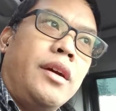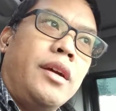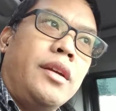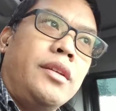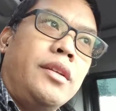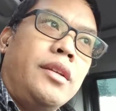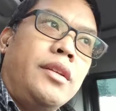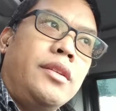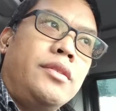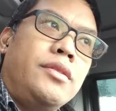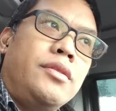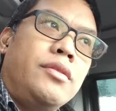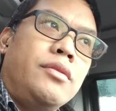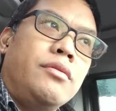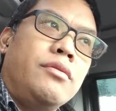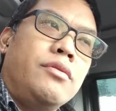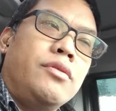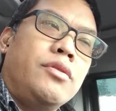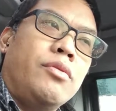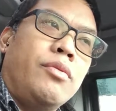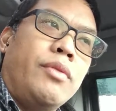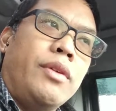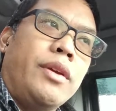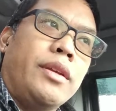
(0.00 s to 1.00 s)
I need to
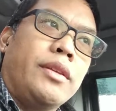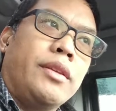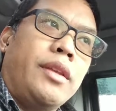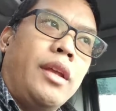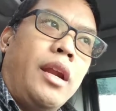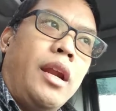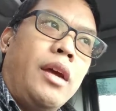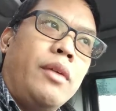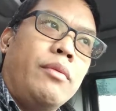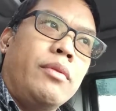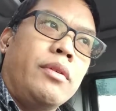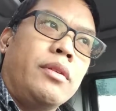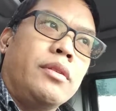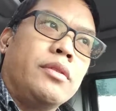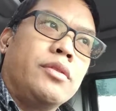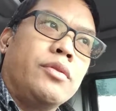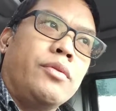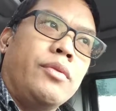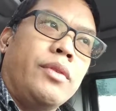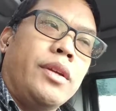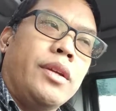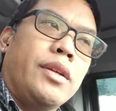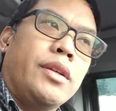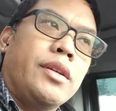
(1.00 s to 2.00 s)
tweak, that I will
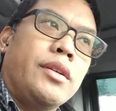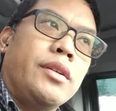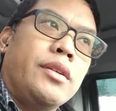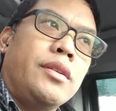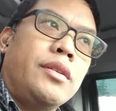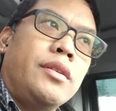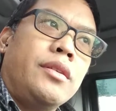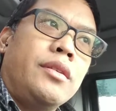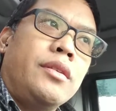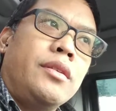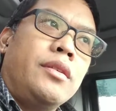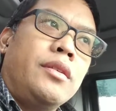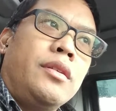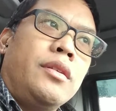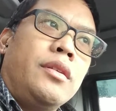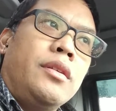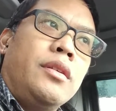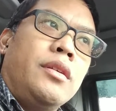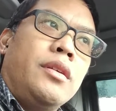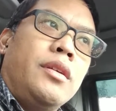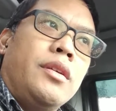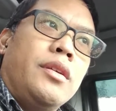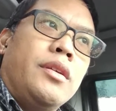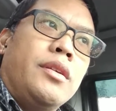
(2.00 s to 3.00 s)
tweak,
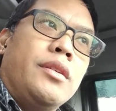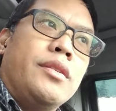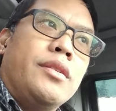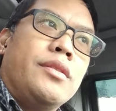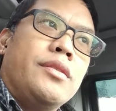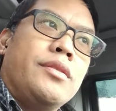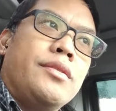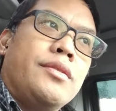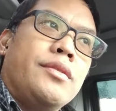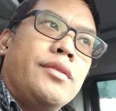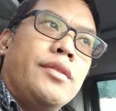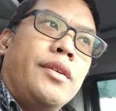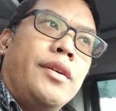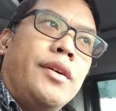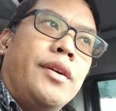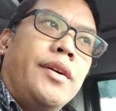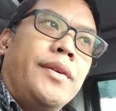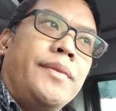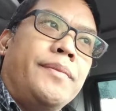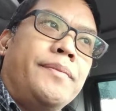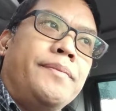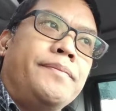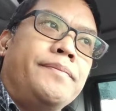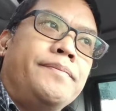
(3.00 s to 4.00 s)
is
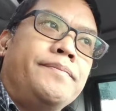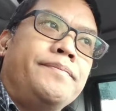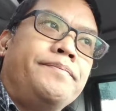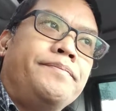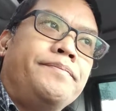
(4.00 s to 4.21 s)
um,